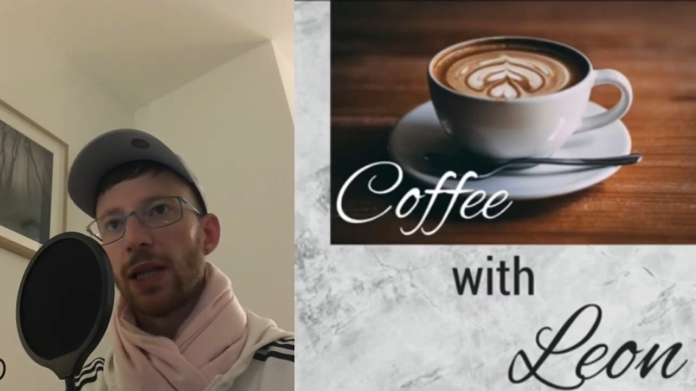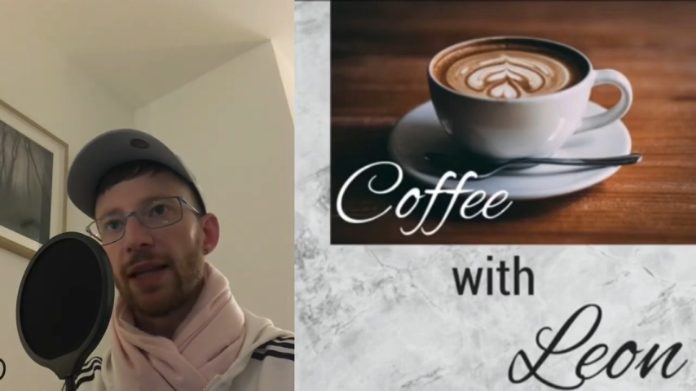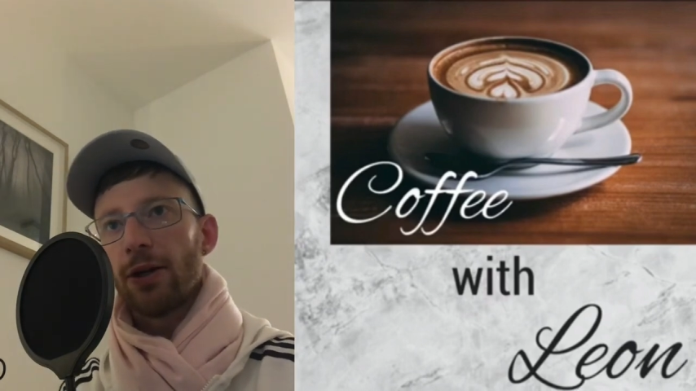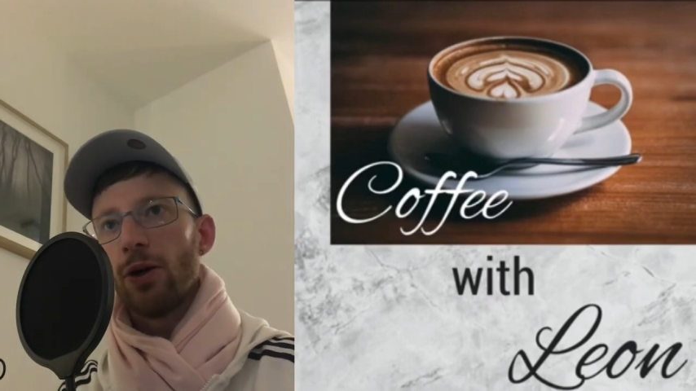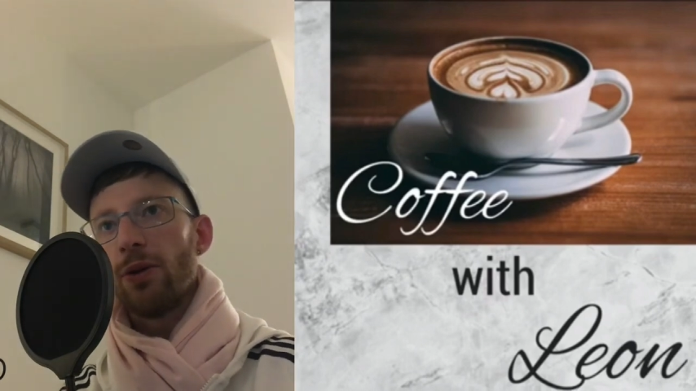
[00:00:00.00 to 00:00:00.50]

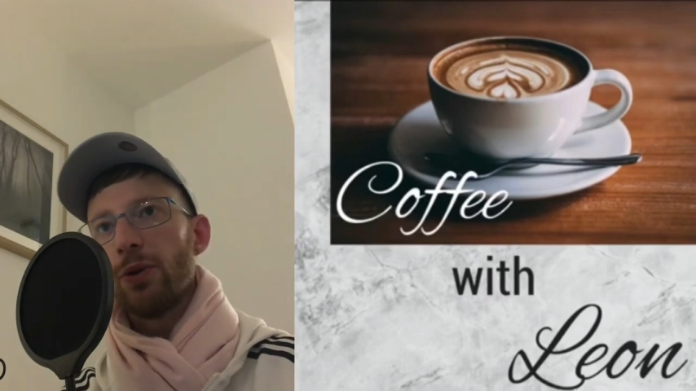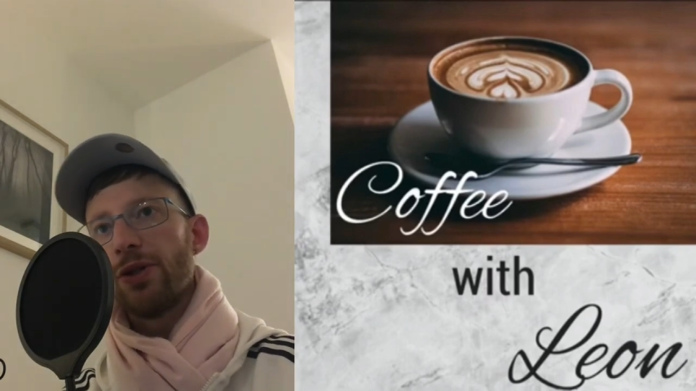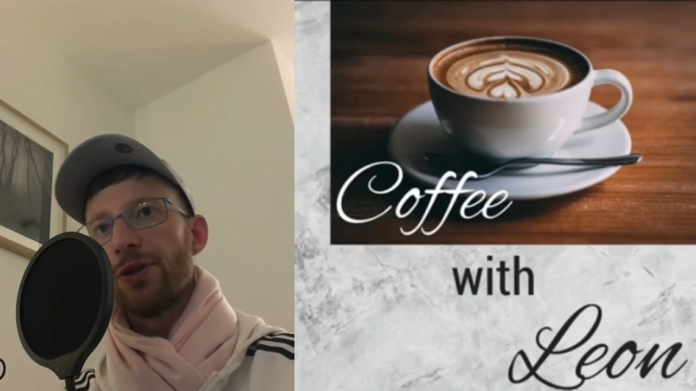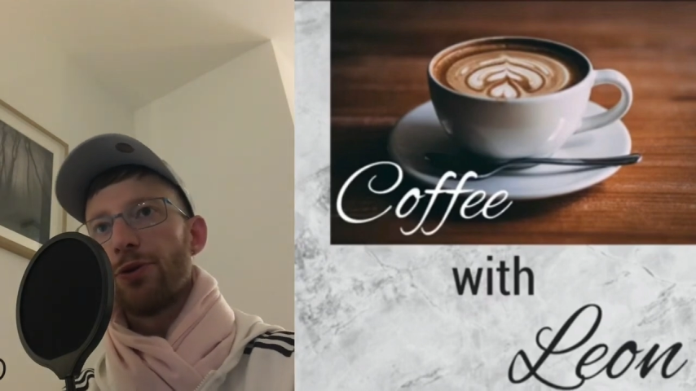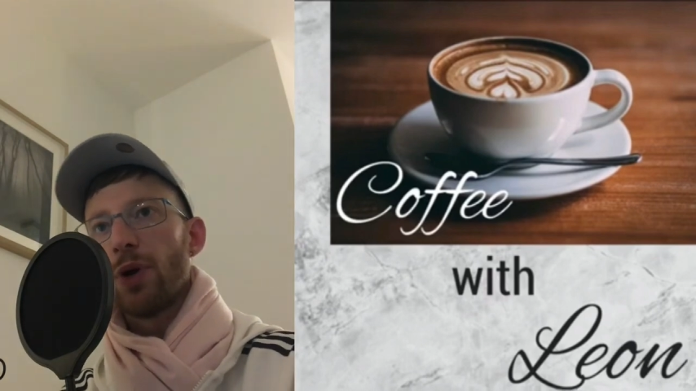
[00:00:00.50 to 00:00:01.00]
let go, they would
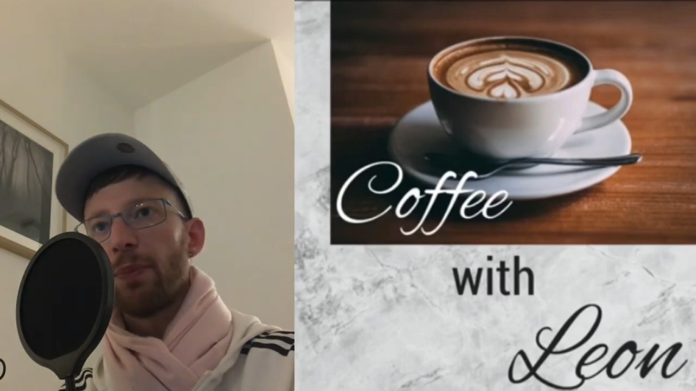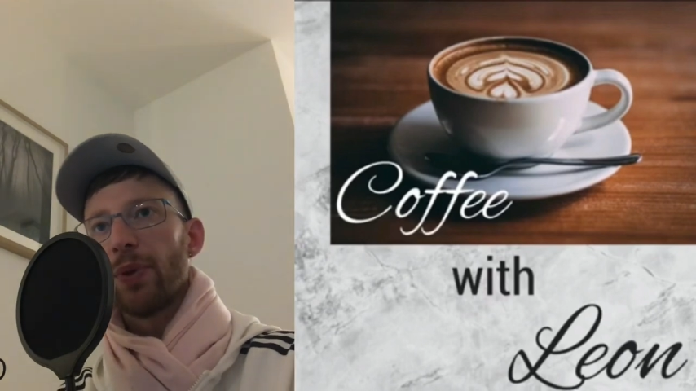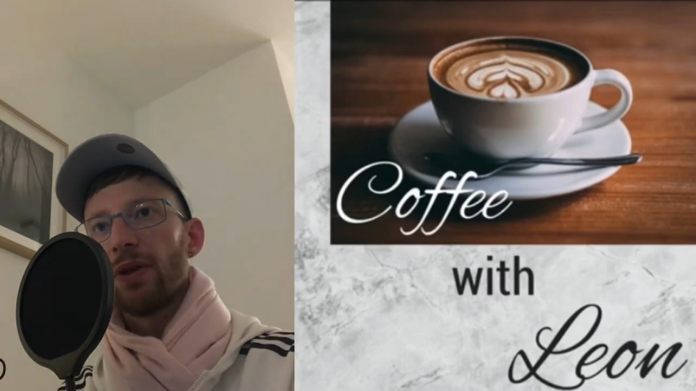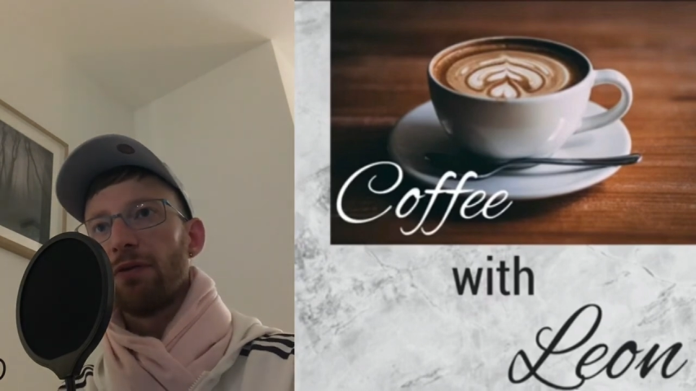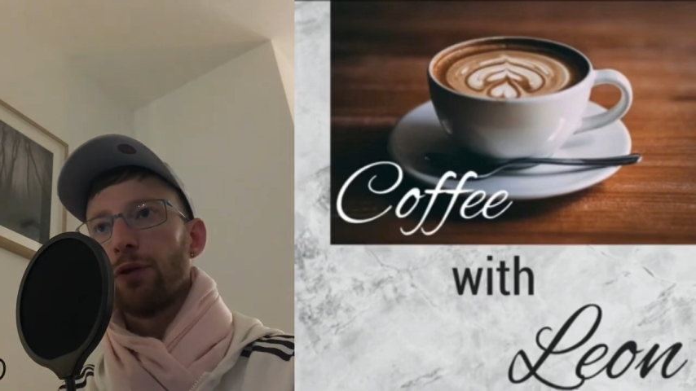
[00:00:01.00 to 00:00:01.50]
just drop
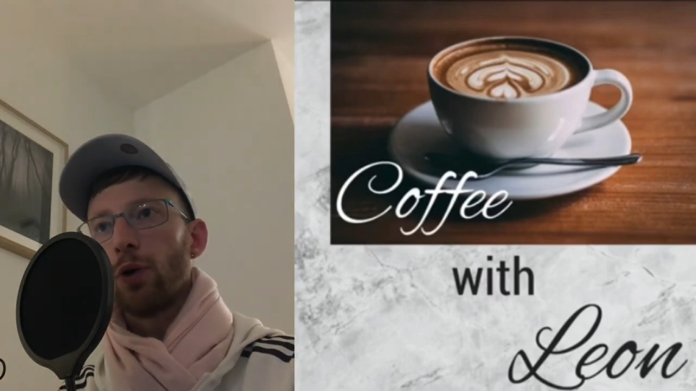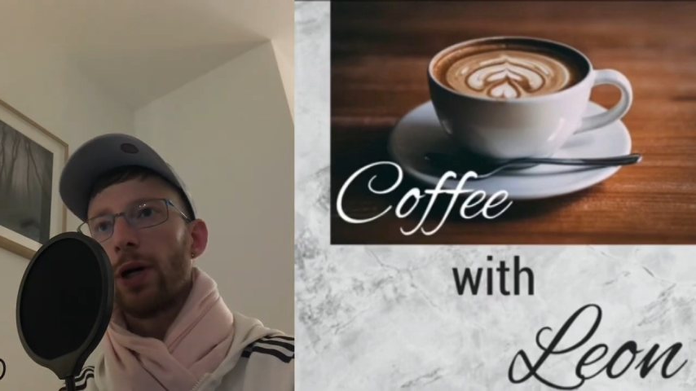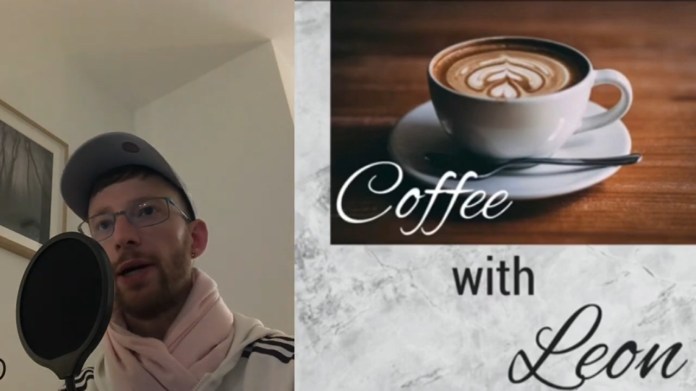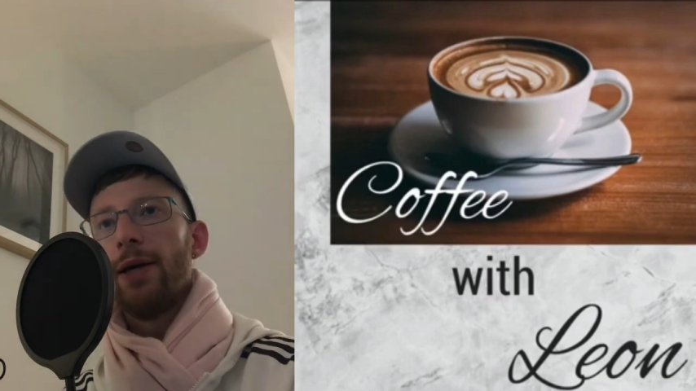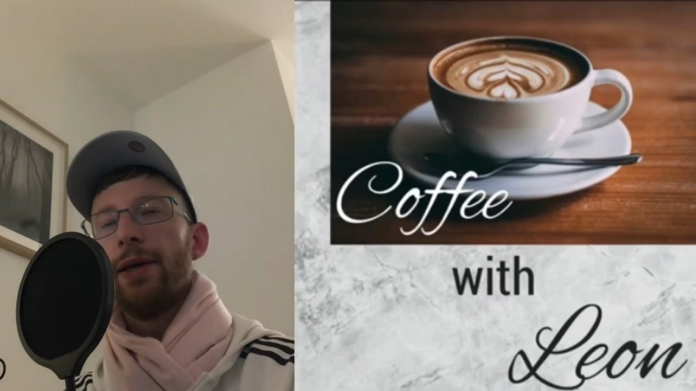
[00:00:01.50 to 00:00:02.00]
on the
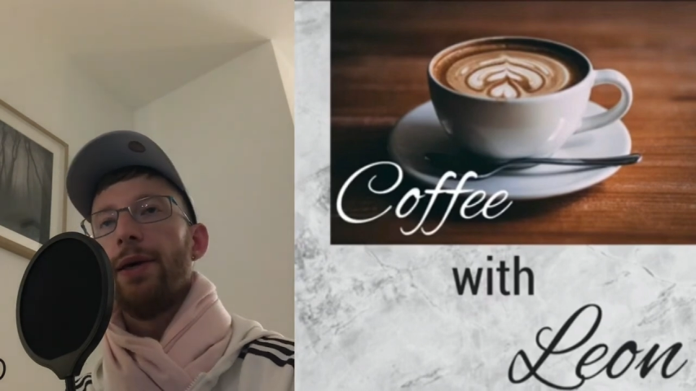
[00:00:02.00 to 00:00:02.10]
floor.